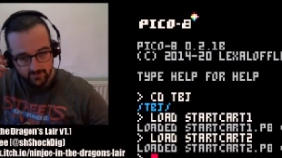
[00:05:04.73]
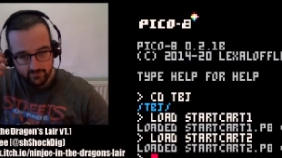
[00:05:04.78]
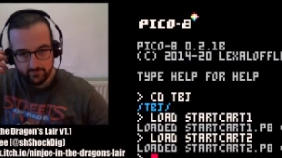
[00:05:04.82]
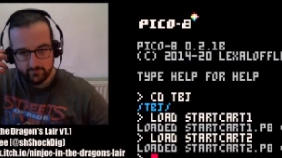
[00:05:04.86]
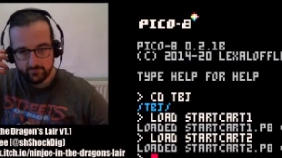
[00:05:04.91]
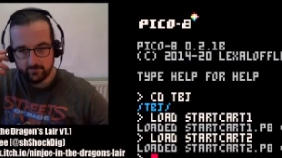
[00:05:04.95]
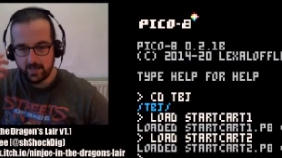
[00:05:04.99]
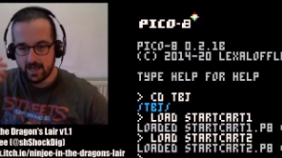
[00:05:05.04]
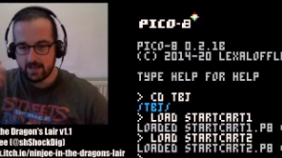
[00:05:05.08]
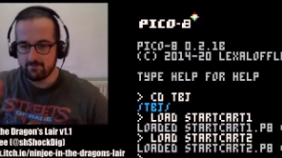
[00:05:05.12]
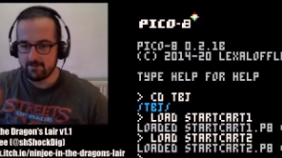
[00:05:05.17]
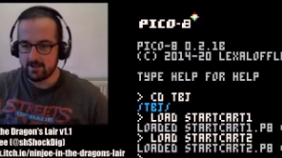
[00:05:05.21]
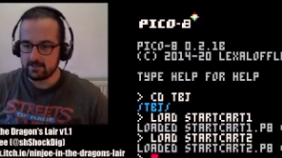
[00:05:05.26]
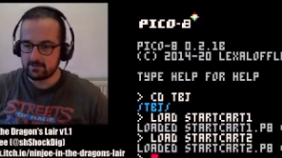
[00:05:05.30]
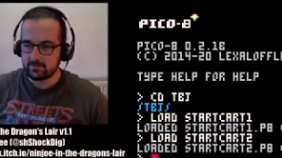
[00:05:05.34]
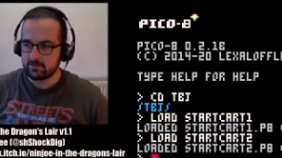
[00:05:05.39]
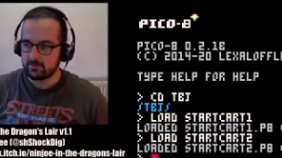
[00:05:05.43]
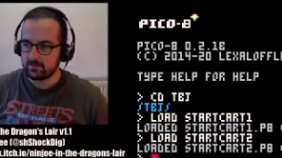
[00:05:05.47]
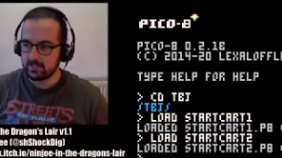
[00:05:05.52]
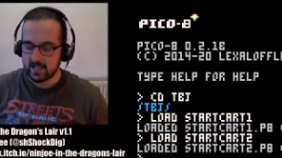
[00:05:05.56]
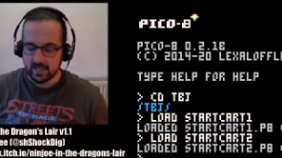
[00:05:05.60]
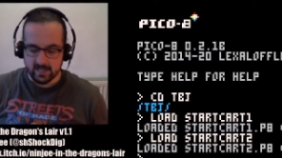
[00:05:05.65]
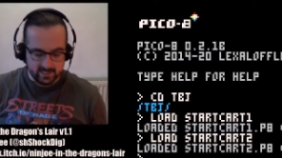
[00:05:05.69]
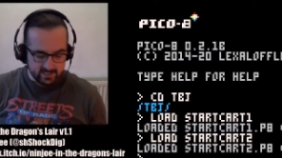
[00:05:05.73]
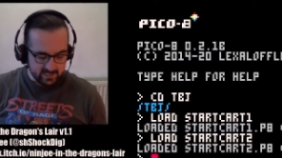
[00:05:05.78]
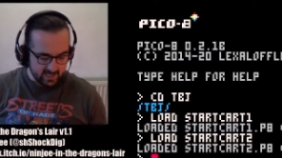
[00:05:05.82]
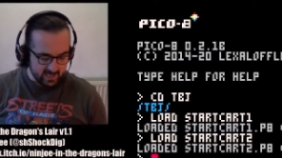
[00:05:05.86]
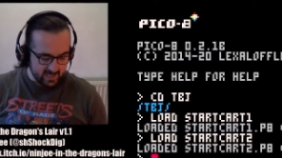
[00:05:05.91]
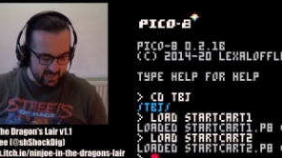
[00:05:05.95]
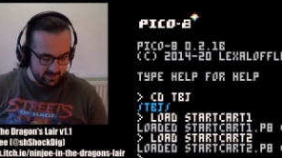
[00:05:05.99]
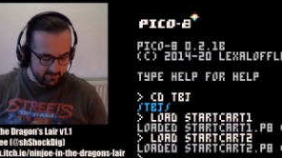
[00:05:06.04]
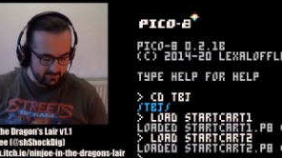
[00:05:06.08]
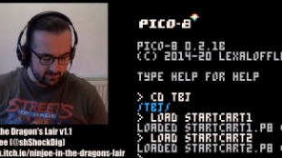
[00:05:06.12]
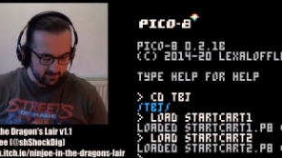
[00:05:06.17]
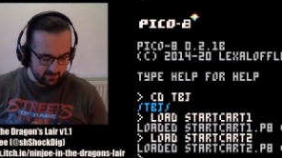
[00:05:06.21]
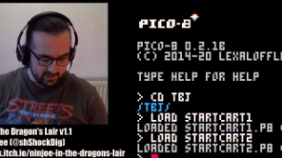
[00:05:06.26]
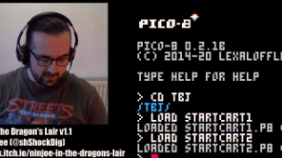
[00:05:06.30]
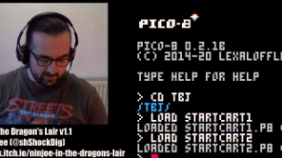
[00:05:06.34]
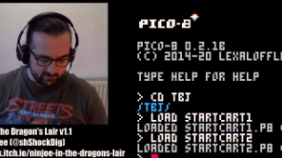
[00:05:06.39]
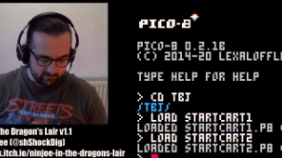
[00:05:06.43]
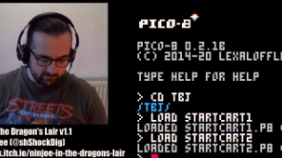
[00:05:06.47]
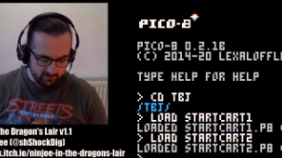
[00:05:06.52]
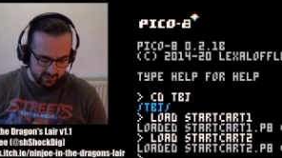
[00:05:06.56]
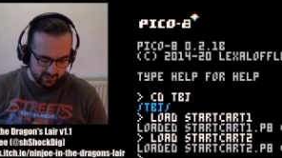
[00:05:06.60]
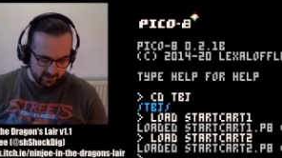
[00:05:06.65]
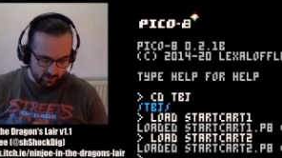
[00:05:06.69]
I'm ready to start a game.
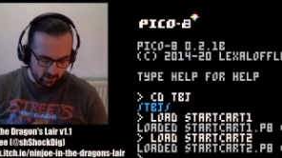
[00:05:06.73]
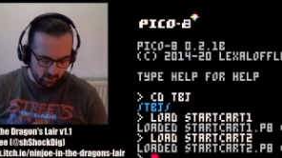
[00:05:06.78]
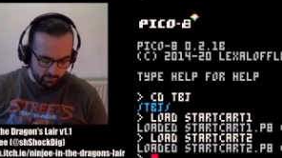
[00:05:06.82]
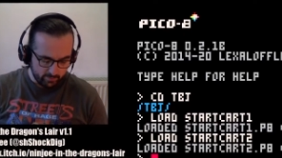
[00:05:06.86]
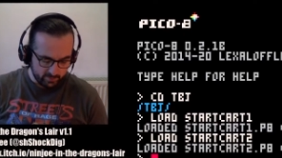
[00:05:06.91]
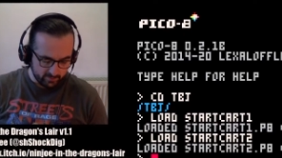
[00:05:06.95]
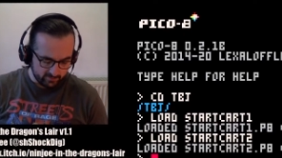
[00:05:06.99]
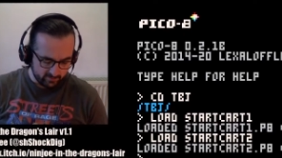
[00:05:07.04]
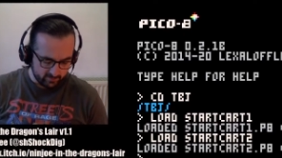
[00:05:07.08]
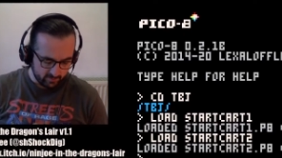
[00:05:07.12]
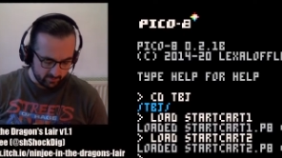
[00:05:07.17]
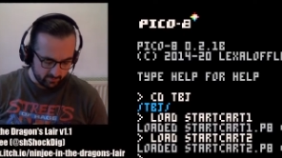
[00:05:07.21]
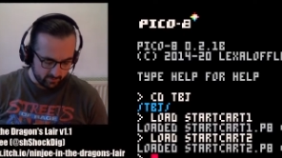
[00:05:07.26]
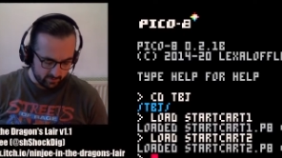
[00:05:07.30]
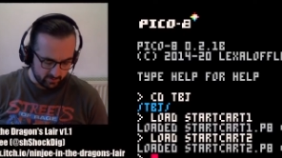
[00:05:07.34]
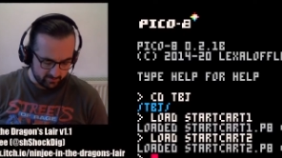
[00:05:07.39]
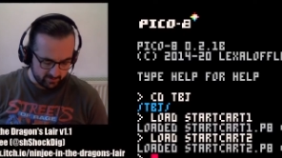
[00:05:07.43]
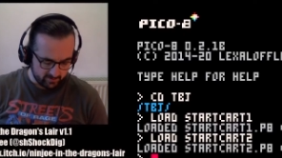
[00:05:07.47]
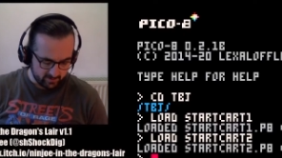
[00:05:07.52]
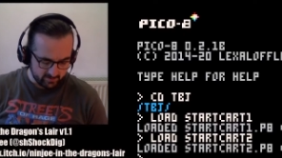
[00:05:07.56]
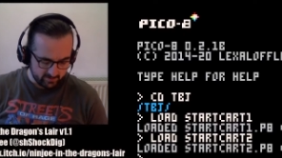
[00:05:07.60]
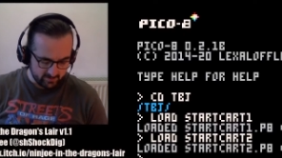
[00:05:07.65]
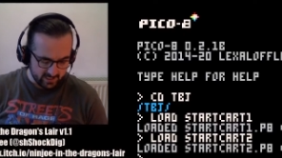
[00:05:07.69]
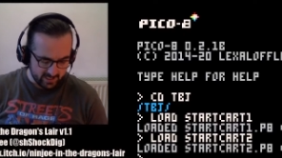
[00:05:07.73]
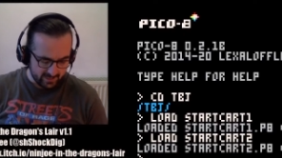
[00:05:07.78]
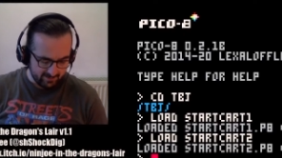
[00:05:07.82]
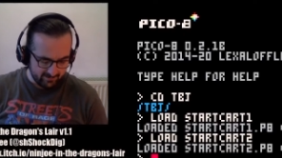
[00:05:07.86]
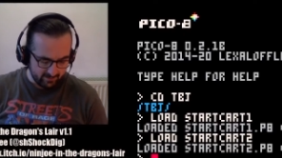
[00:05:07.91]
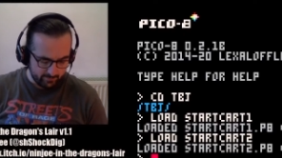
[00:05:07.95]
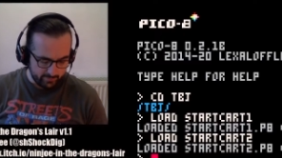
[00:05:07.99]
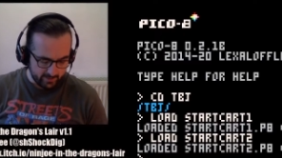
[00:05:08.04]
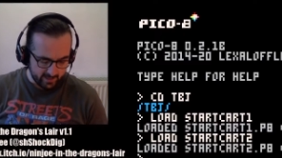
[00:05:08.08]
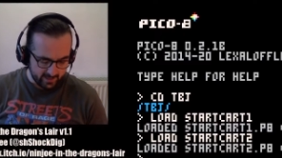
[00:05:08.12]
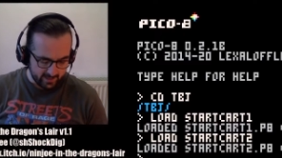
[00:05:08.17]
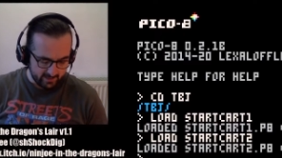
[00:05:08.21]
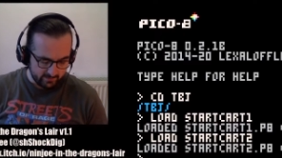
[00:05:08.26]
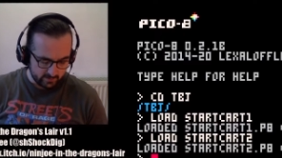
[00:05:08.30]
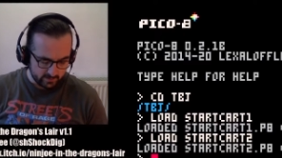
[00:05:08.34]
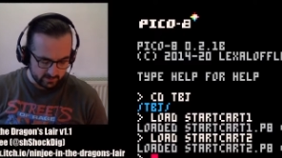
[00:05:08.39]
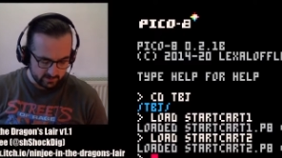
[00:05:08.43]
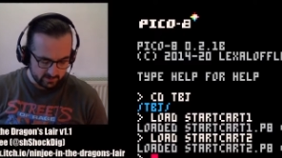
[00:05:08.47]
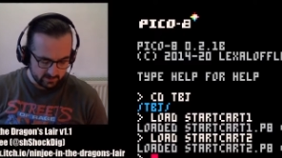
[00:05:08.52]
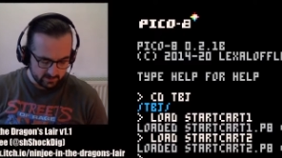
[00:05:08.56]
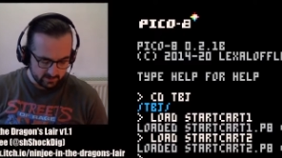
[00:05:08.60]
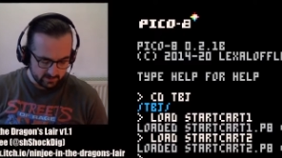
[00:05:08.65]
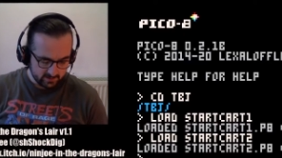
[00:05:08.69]
Let's crack open some, what's this?
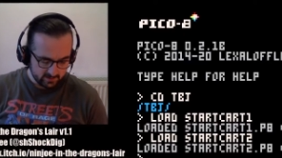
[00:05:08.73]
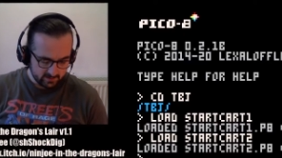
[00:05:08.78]
Carabao.